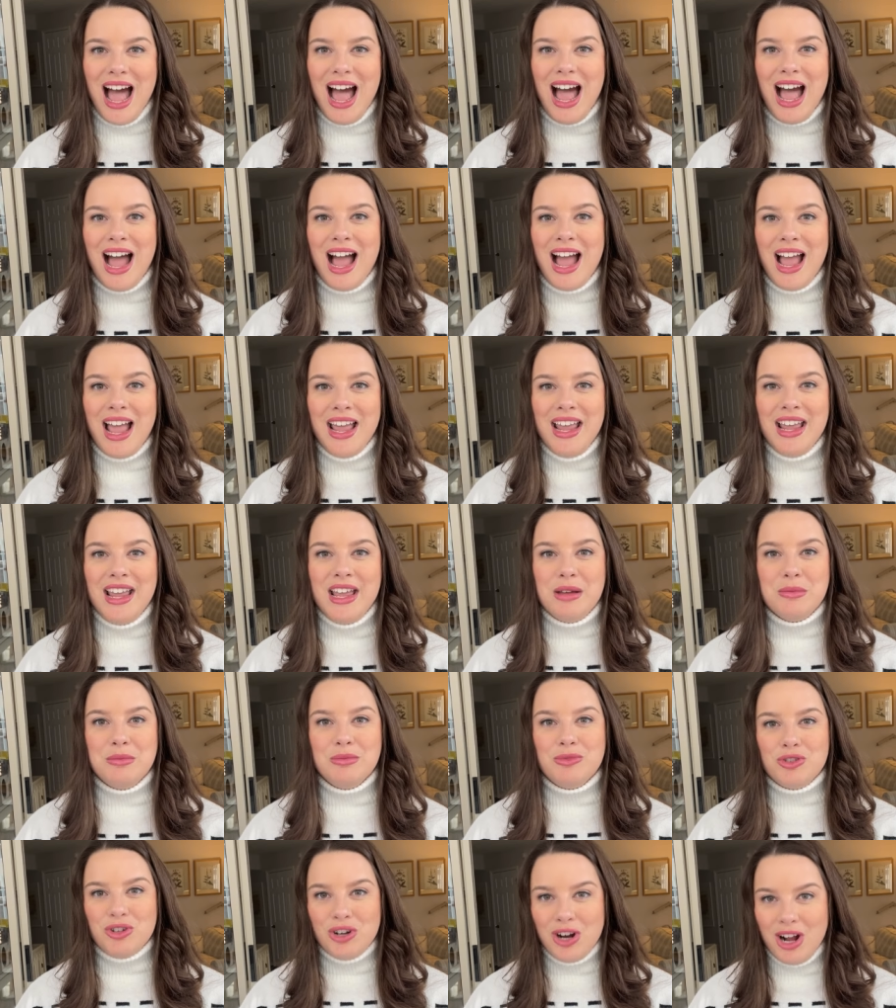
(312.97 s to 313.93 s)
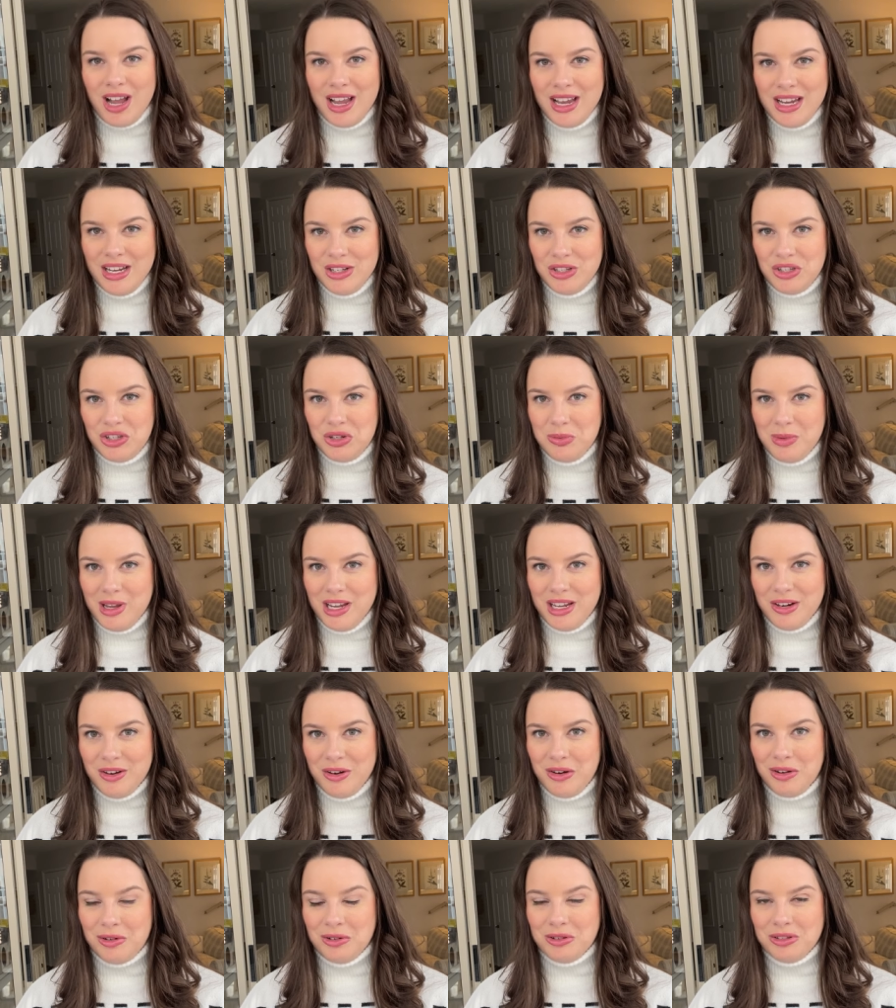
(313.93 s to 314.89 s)
I am trying to make it
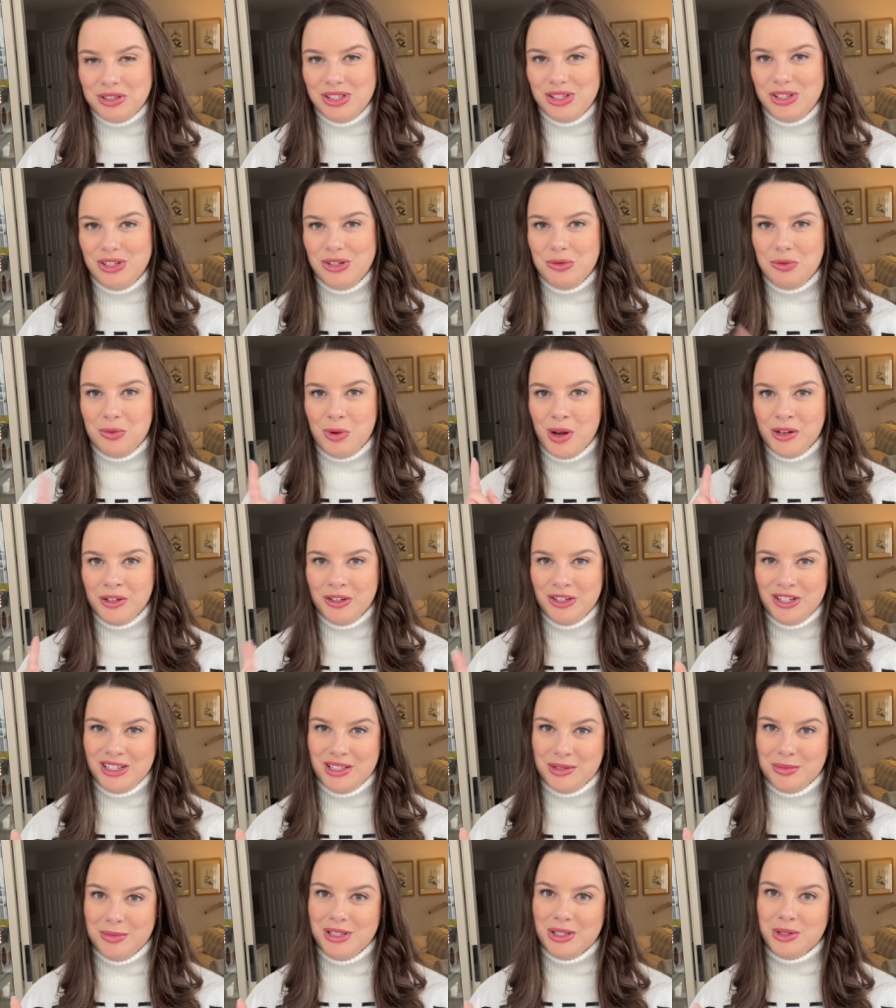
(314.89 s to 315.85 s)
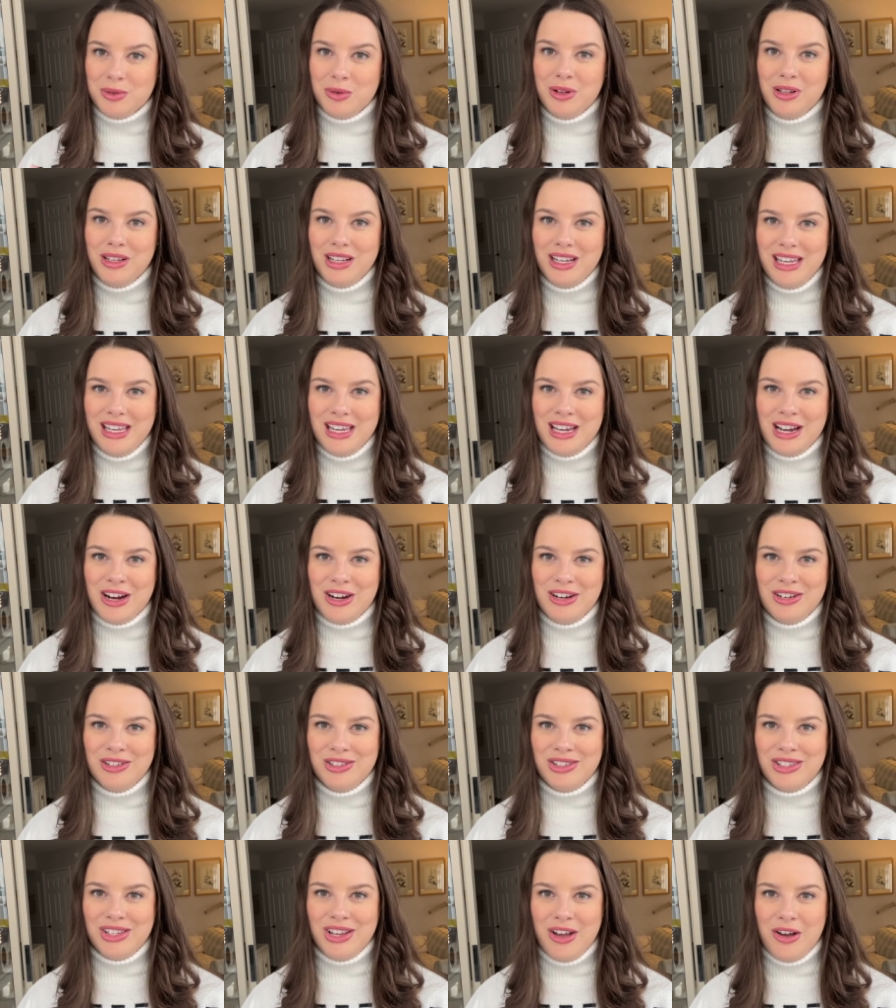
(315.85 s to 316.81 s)
a goal to do one Christmas quilt a year,
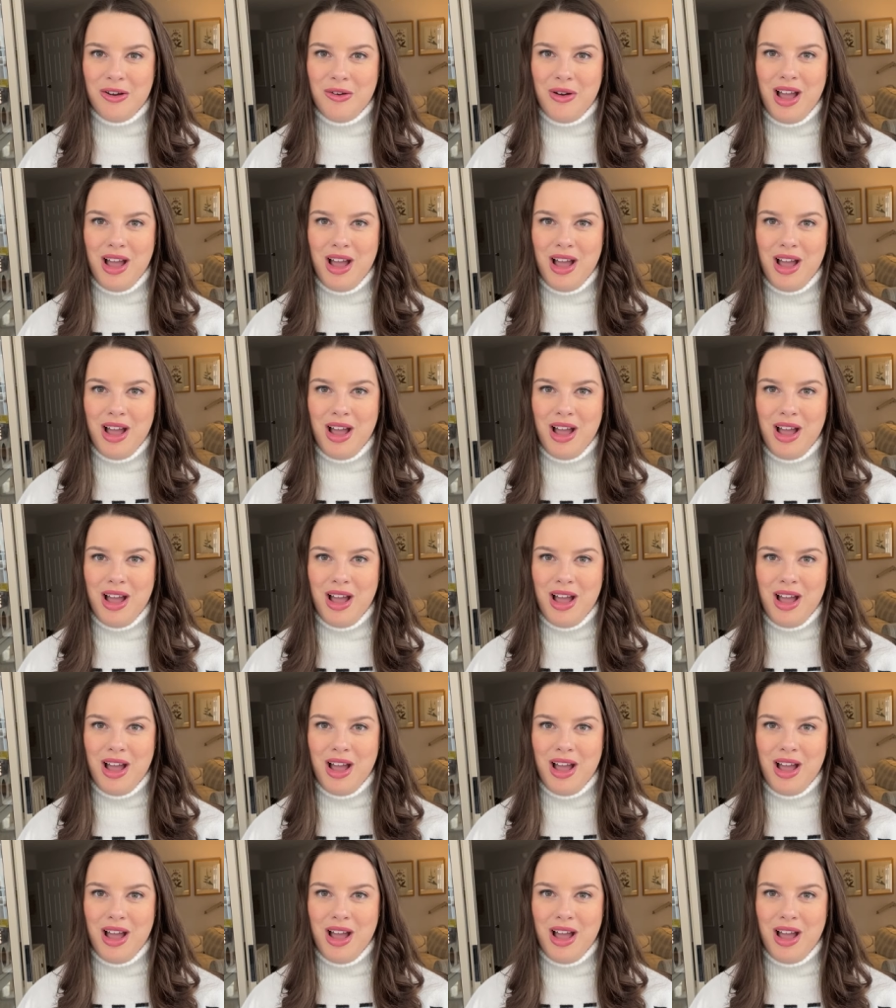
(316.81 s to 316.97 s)
so